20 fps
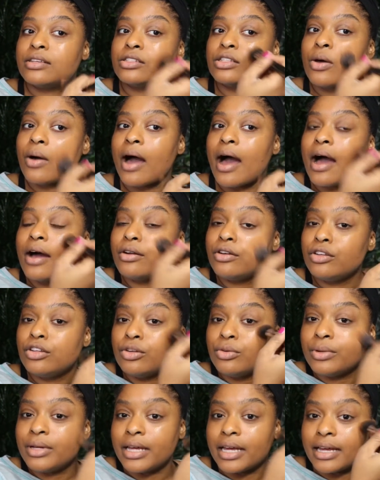So how do
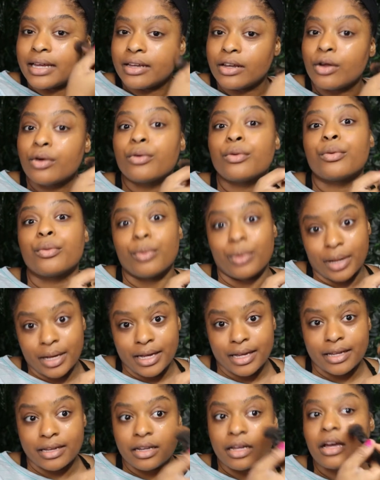you get
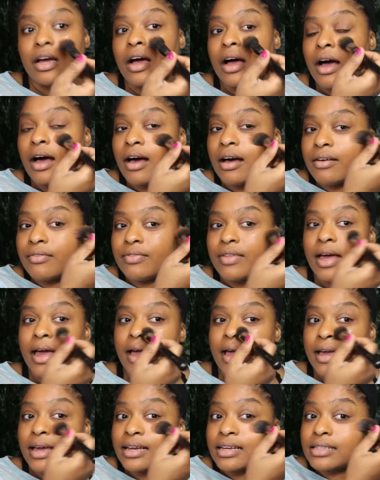rid of the
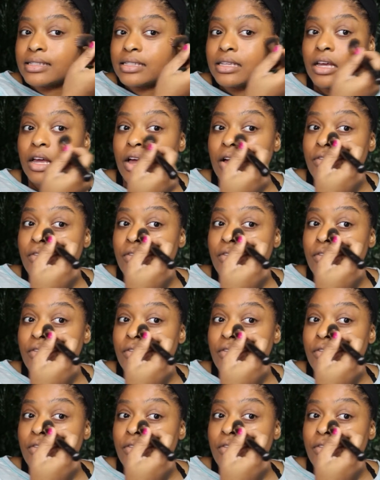ex?